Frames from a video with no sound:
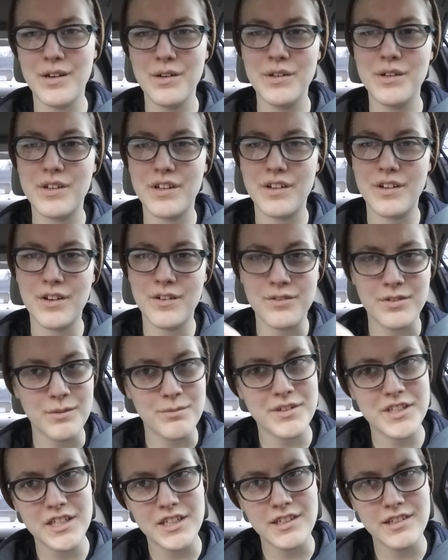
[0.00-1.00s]
oh, you can go
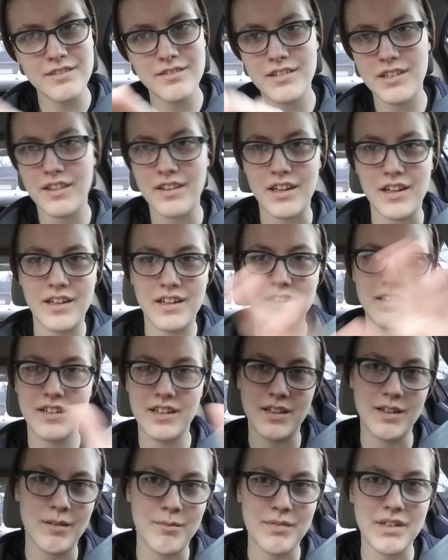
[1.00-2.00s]
from she to they to
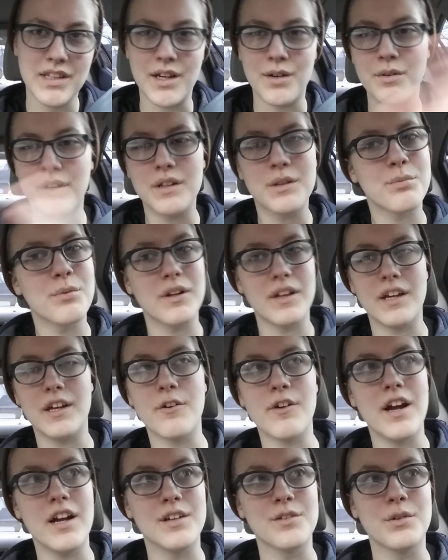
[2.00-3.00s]
him, and that way it's more
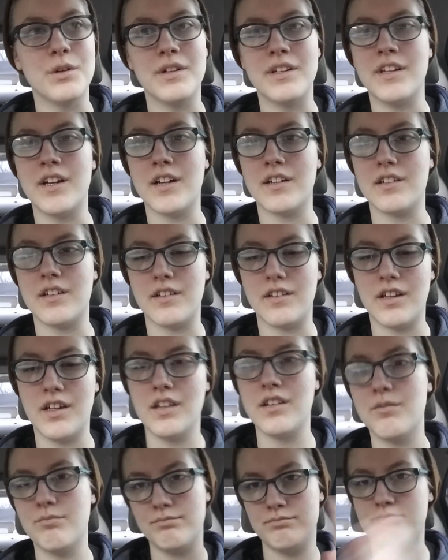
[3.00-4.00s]
like gradual and not just
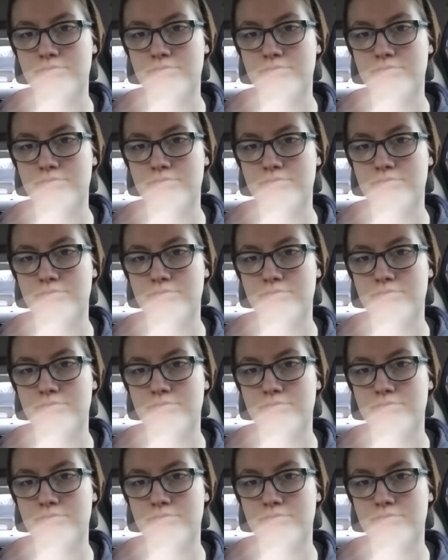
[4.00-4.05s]
like